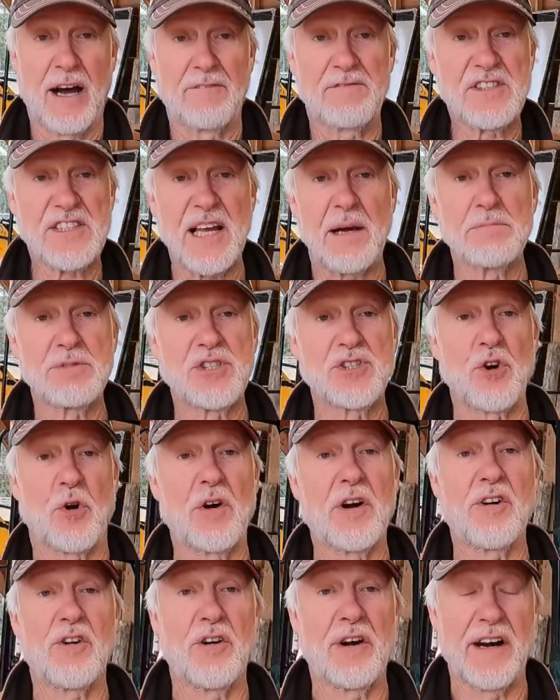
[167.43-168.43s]
of some
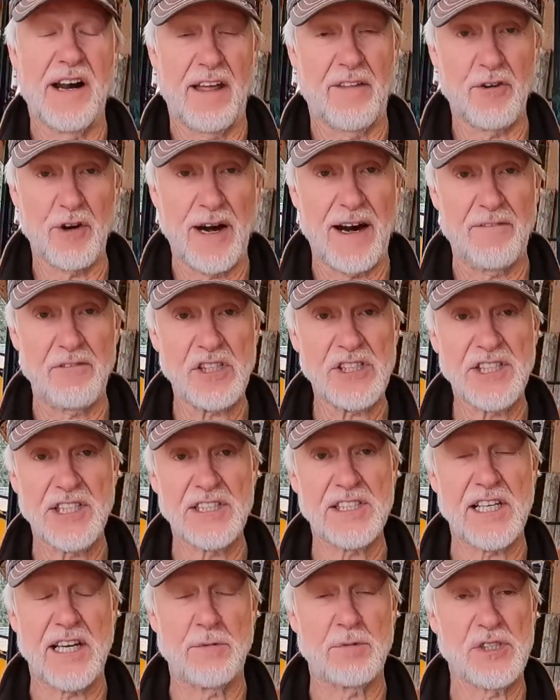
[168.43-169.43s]
sort or another ever
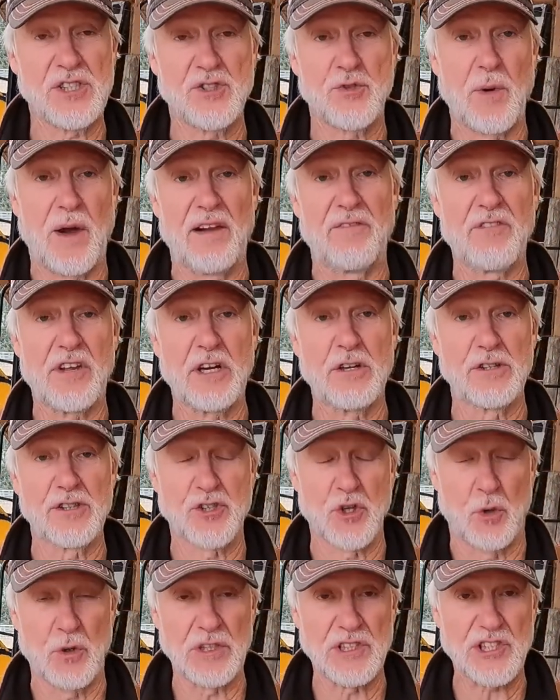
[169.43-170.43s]
since I was 12
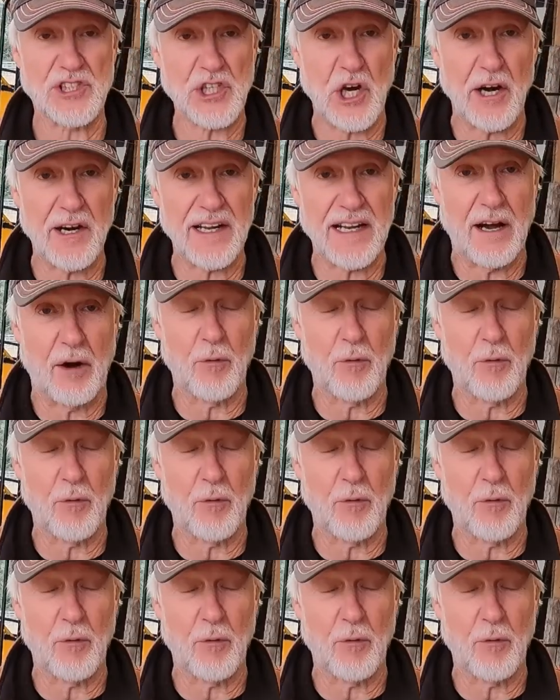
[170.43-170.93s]
years old, starting